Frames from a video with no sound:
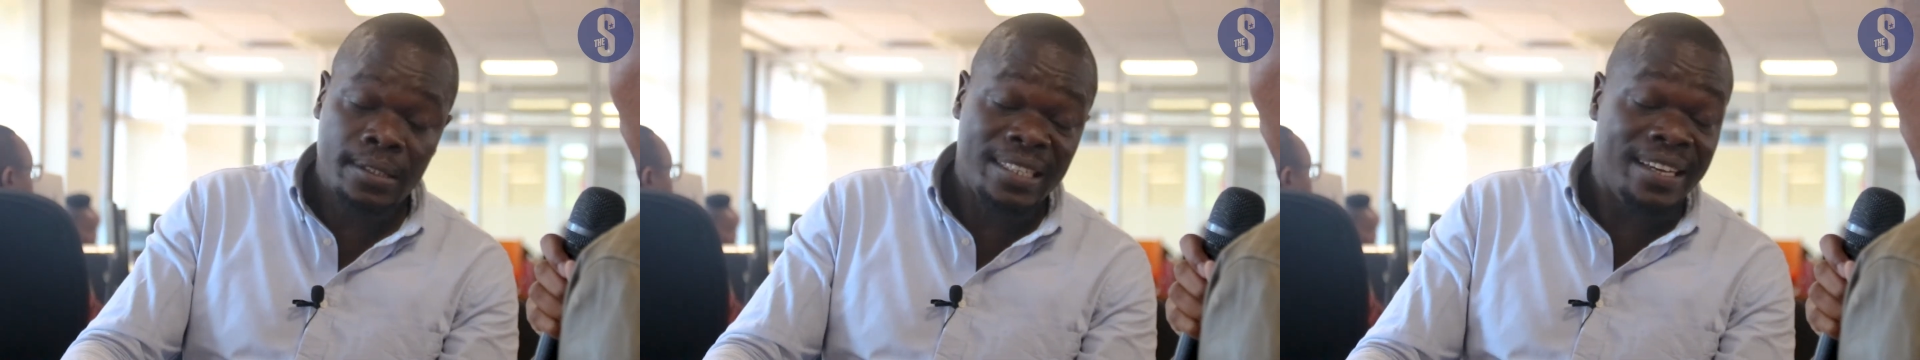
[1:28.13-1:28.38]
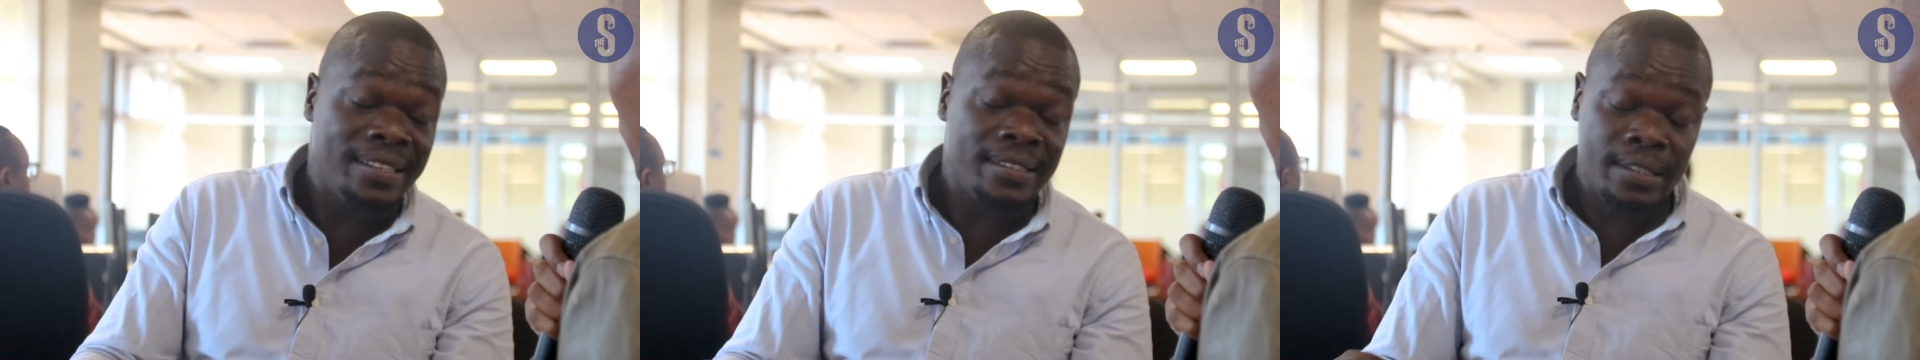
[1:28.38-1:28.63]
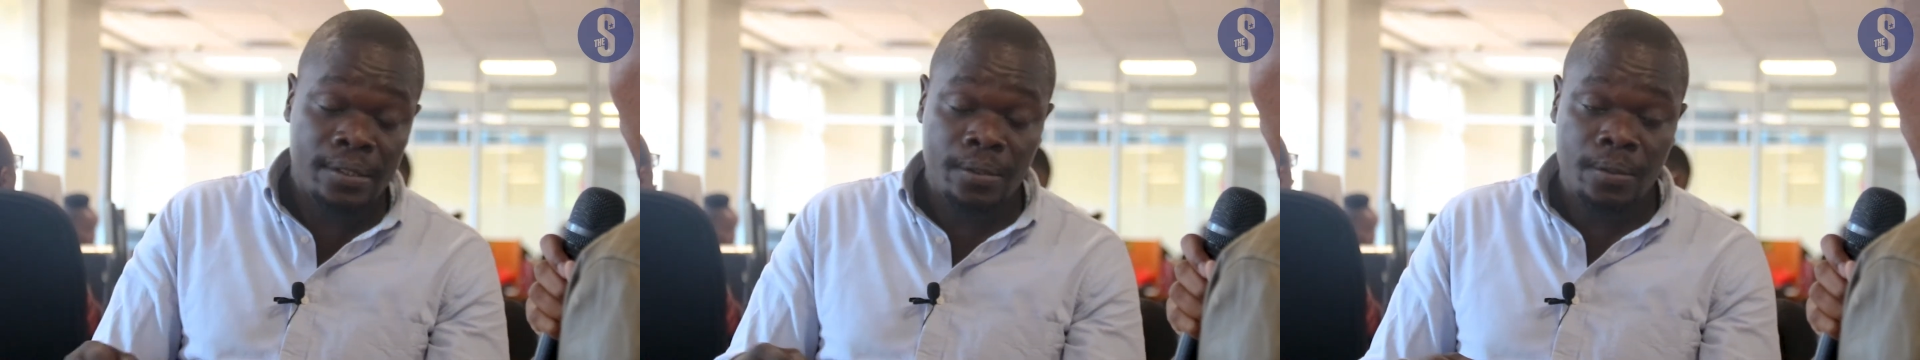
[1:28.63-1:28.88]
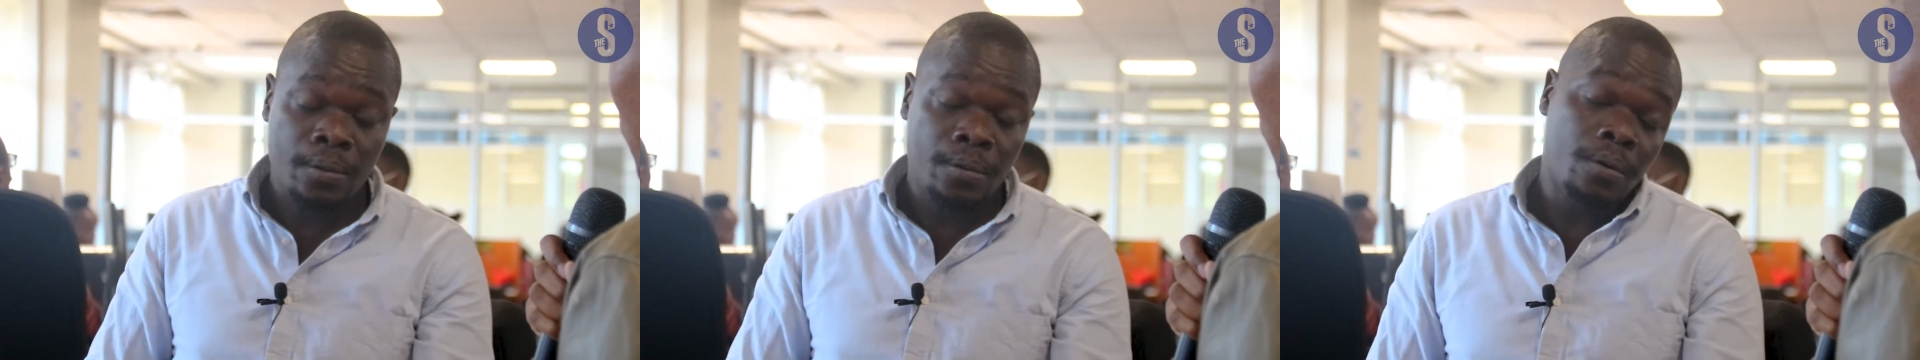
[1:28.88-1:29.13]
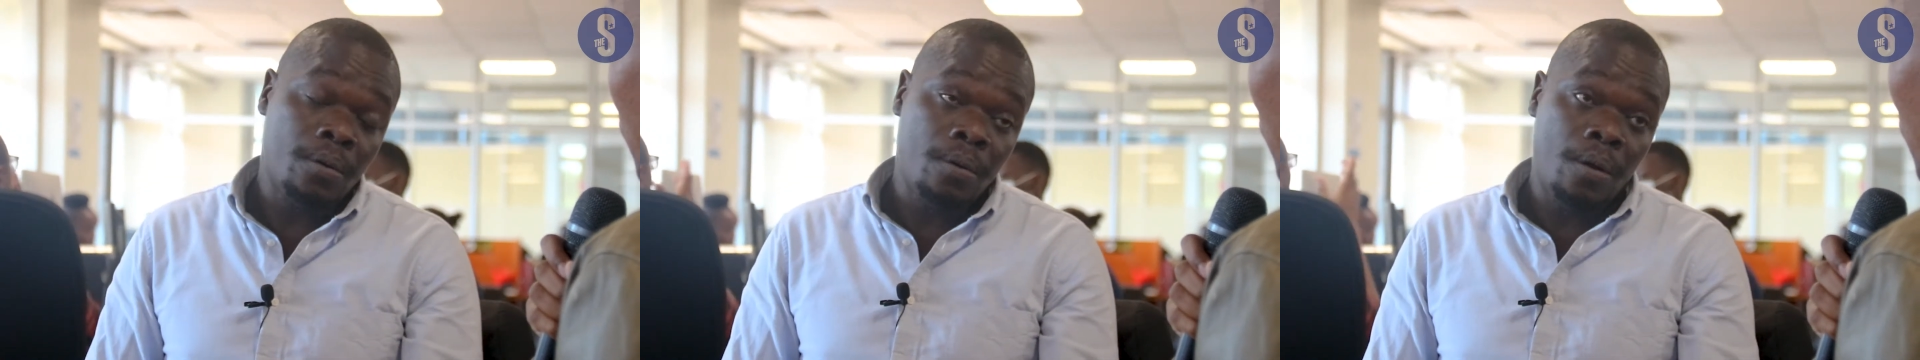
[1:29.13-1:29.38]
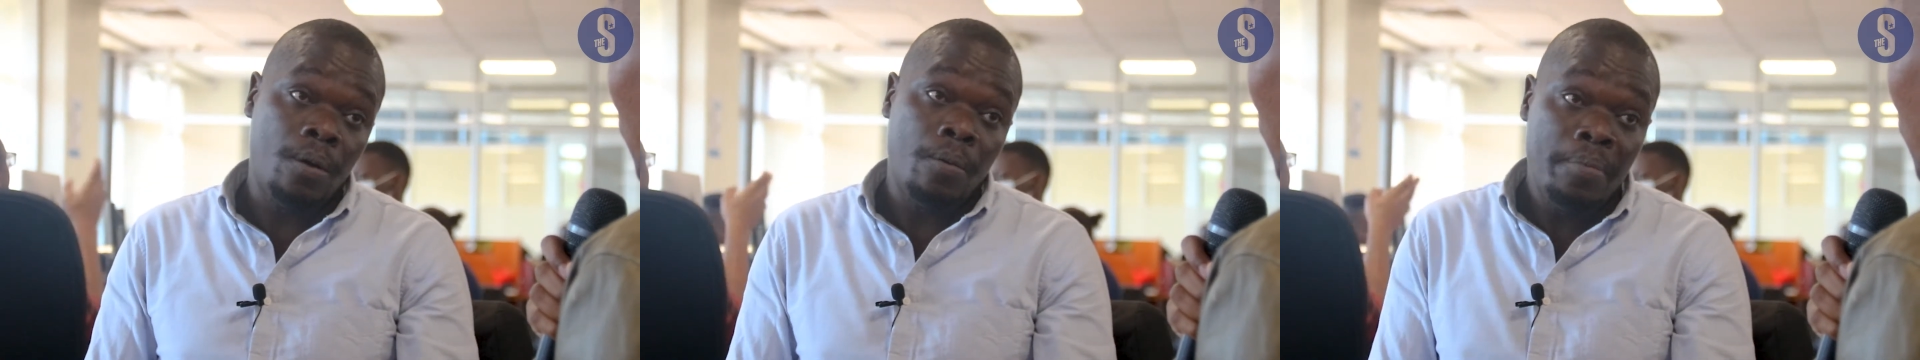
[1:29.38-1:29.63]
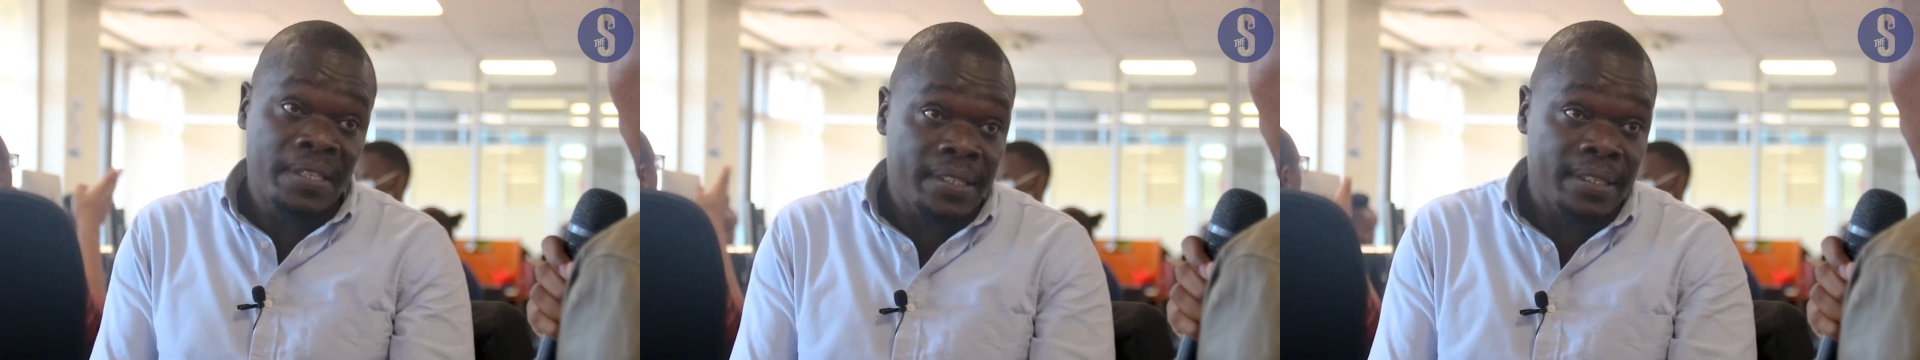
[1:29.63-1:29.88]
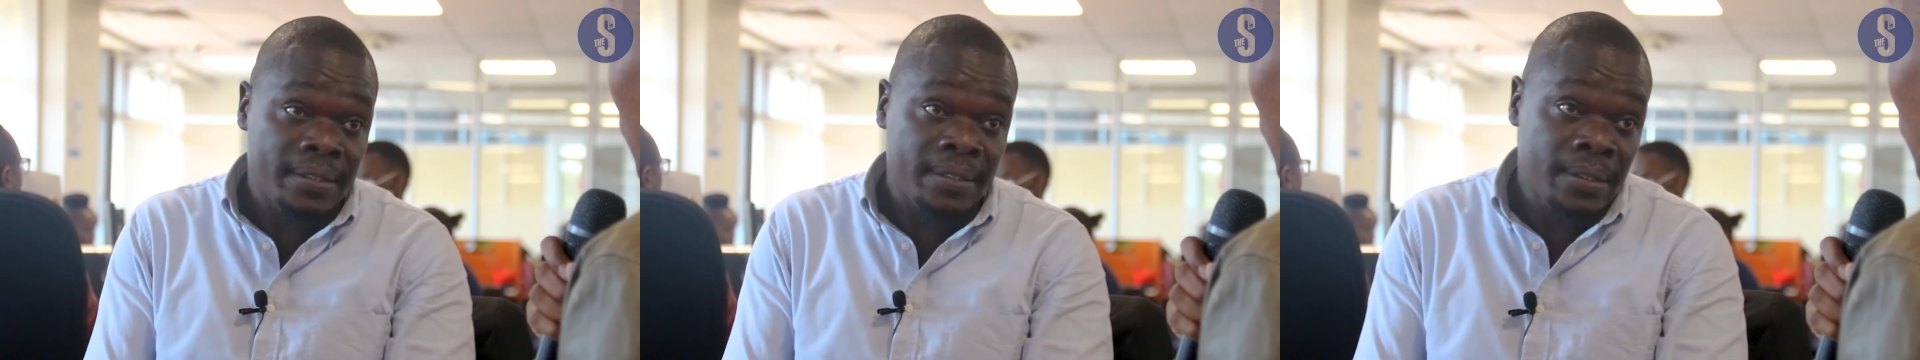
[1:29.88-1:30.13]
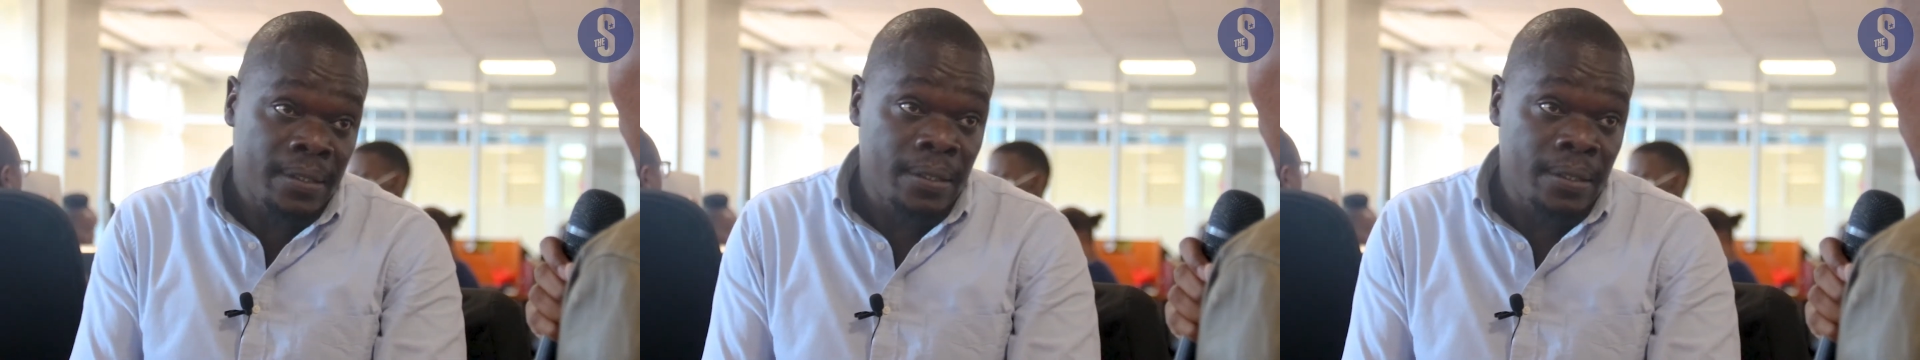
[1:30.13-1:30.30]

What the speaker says: sciences, or business,